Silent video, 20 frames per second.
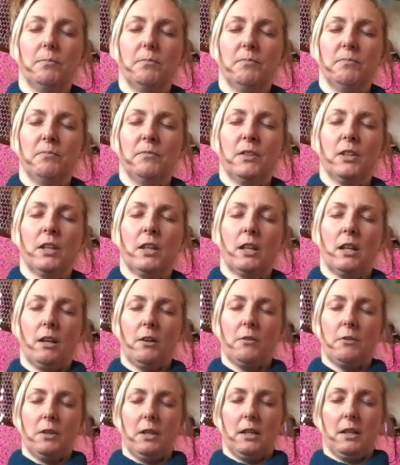the
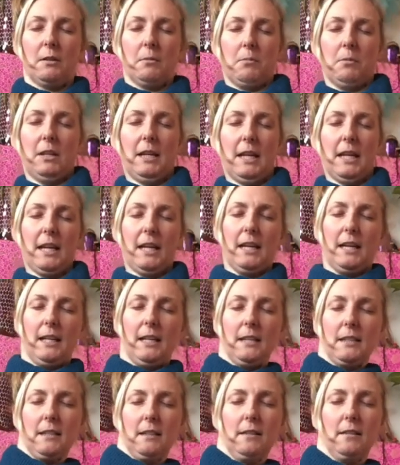clothing that we're in
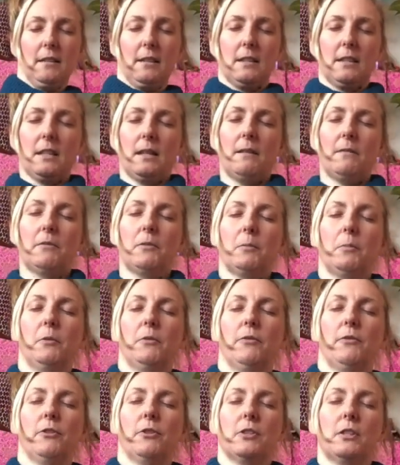isn't as comfortable for
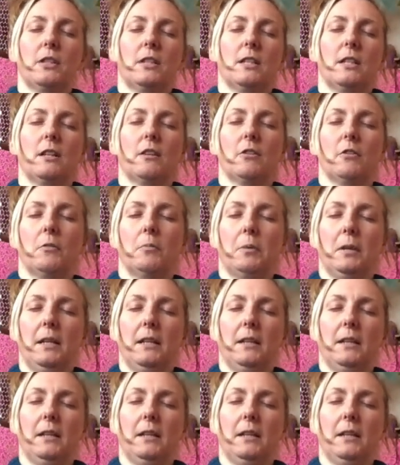us as it could be.